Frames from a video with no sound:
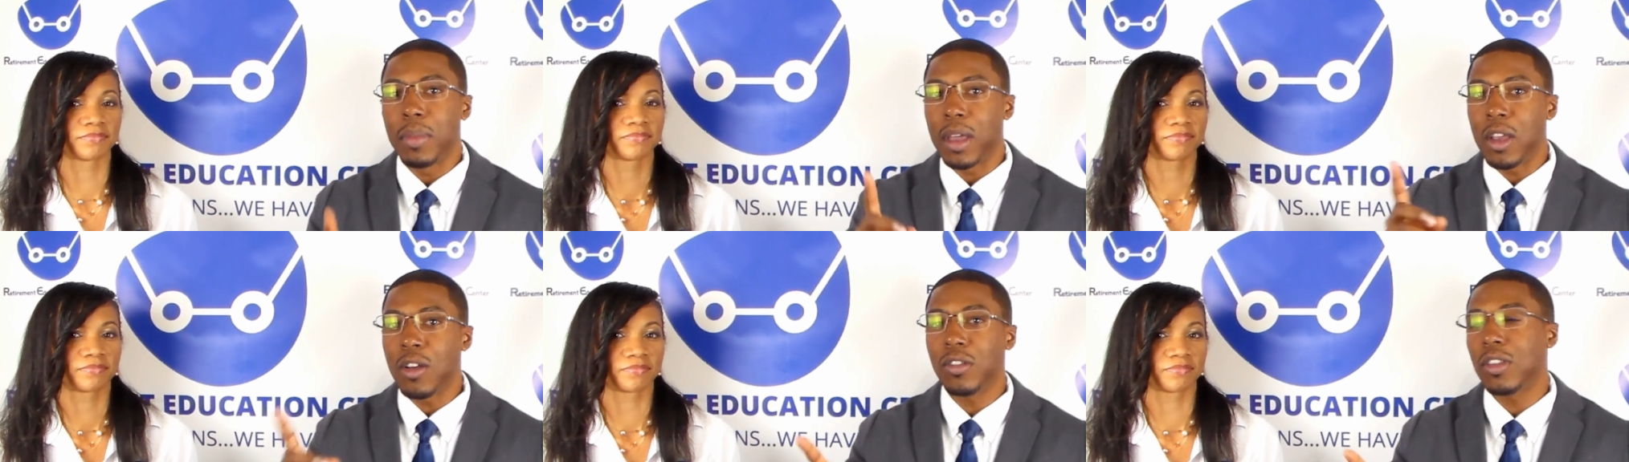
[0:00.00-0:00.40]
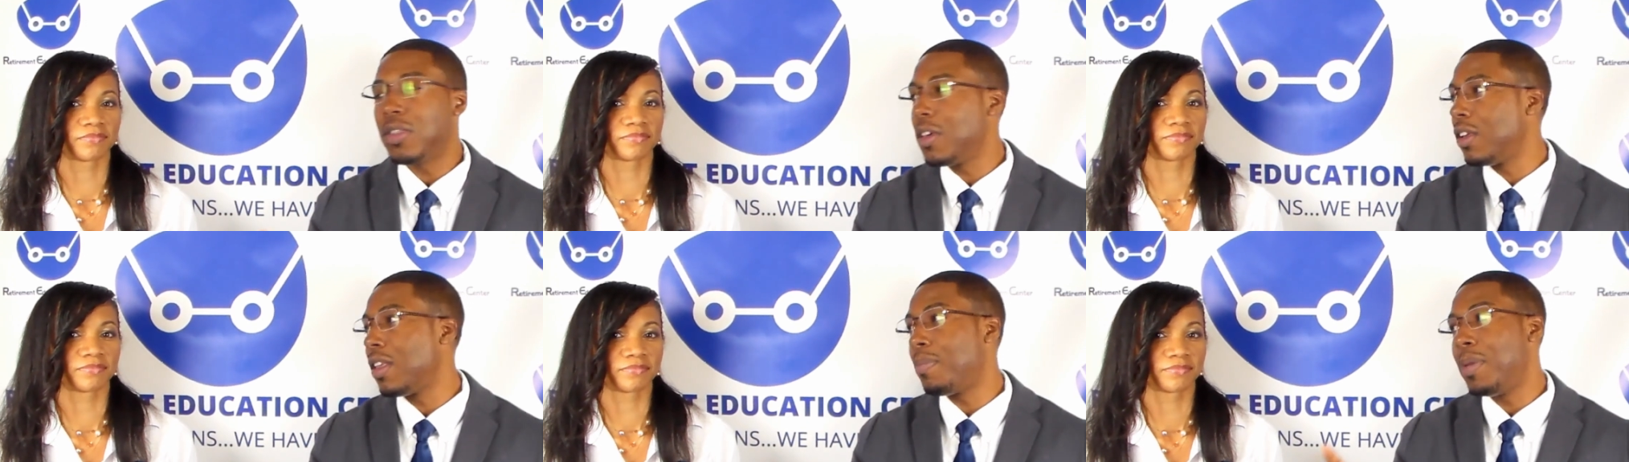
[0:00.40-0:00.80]
Speaker 1: But here's
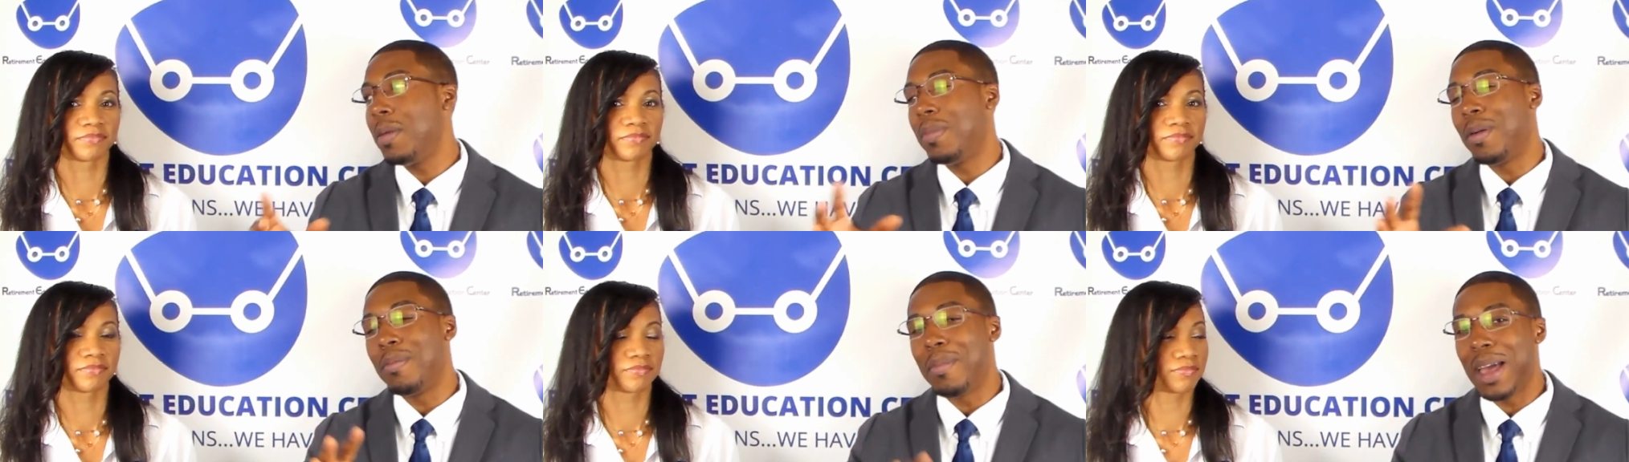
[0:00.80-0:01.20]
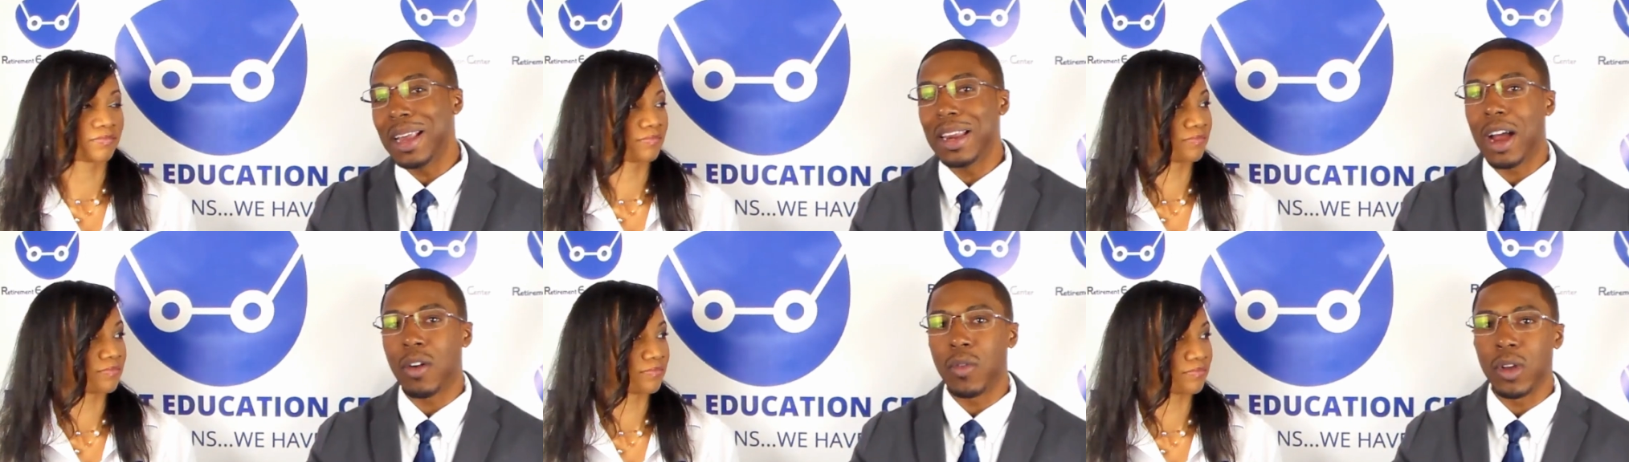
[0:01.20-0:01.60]
the thing that people
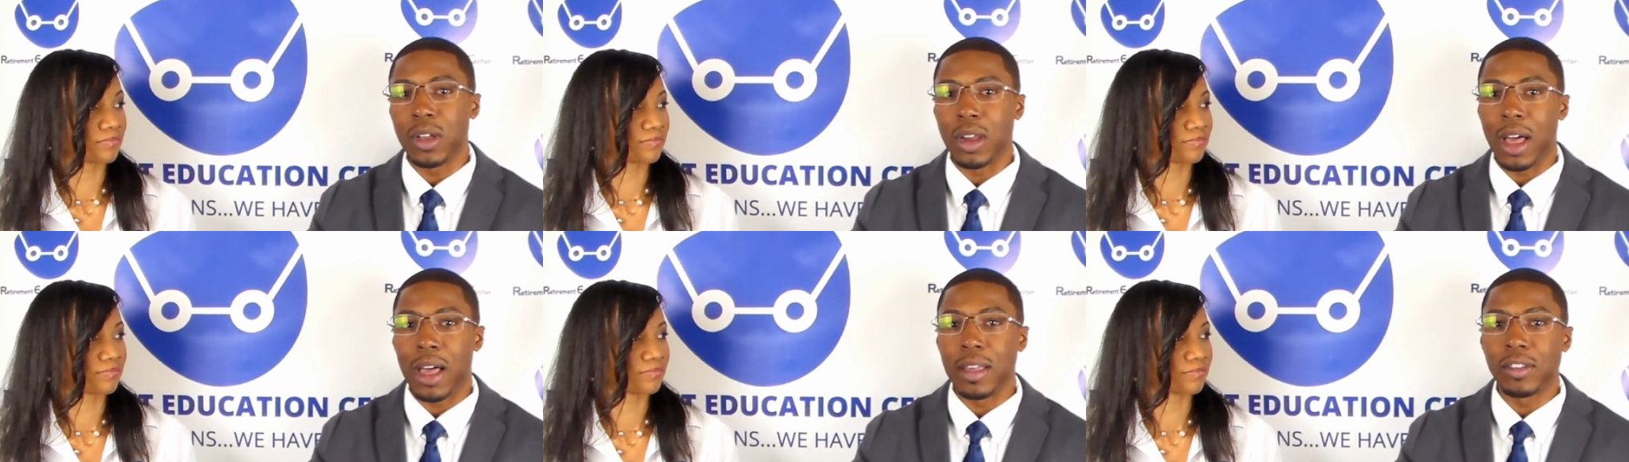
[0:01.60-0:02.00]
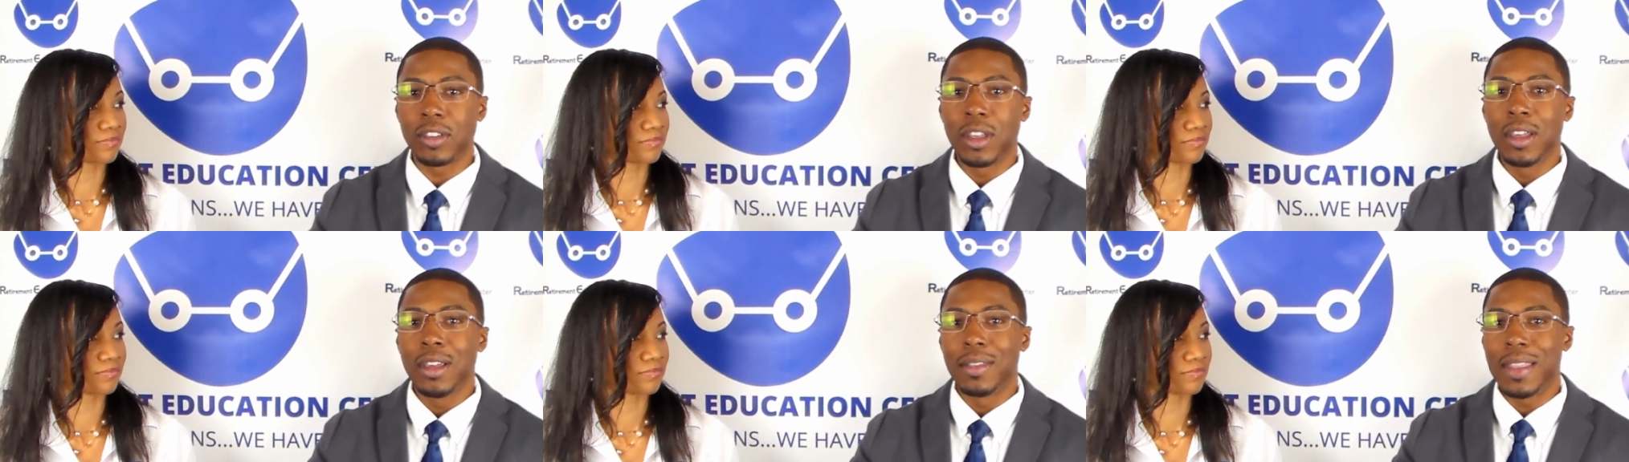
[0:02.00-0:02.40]
may not
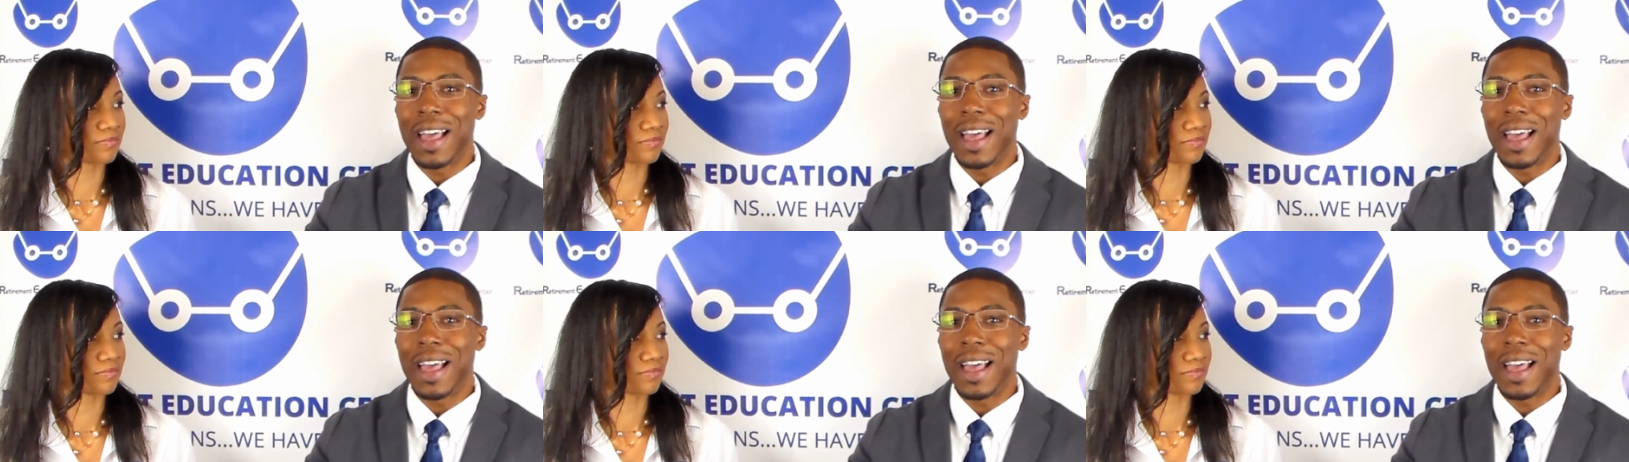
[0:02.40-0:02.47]
realize.